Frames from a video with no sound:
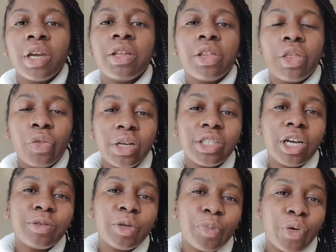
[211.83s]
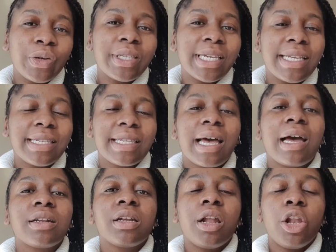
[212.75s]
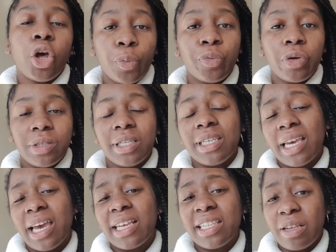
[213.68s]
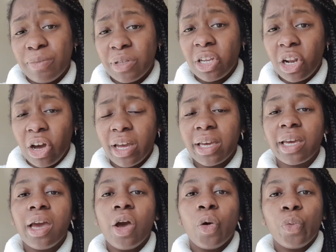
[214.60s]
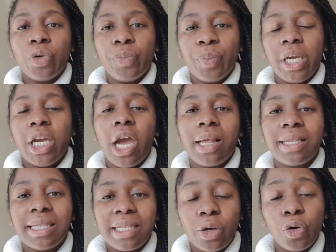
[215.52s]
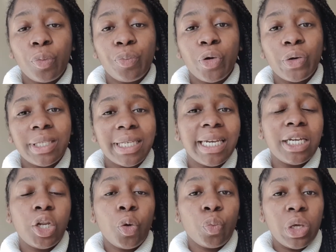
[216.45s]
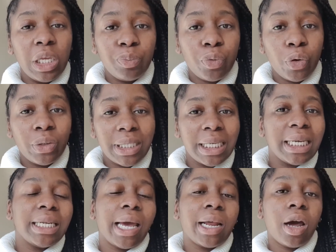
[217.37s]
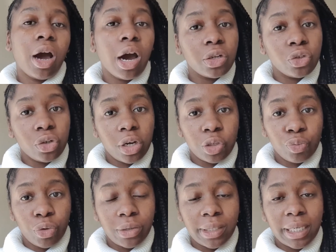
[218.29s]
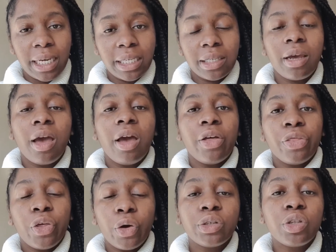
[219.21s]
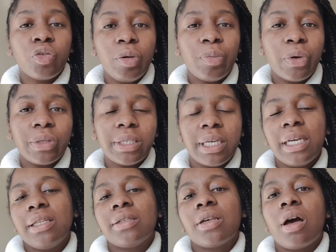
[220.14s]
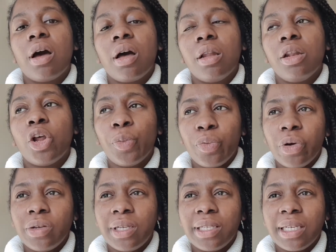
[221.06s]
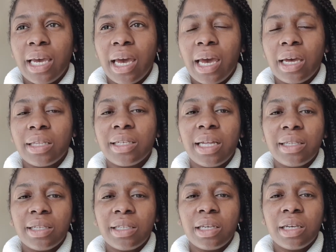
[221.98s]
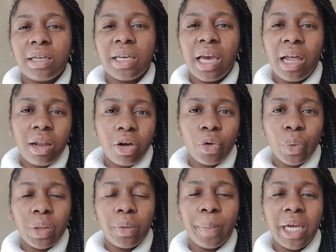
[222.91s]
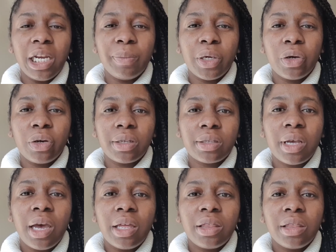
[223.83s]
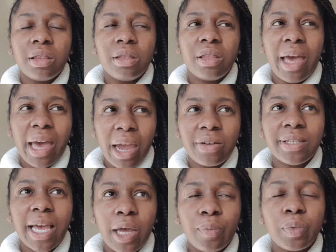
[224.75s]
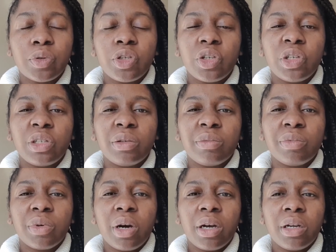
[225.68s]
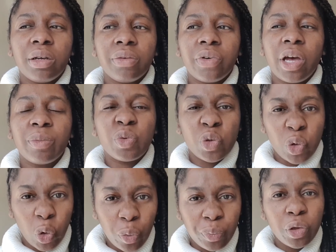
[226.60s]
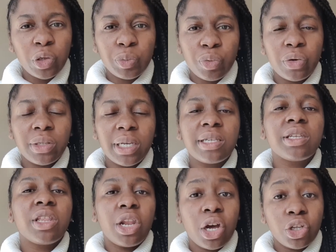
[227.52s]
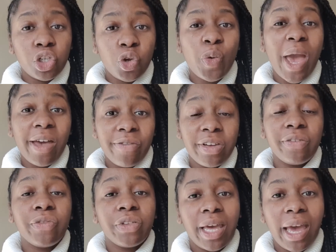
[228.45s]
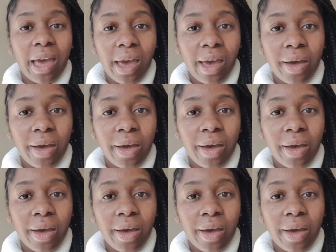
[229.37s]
The 3 types of proteins that low porosity hair seems to like would be silk protein, wheat protein and hydrolyzed protein. Those 3 proteins low porosity hair tends to get along with, mainly because the hair is able to kind of absorb those proteins and they're not too heavy for the hair.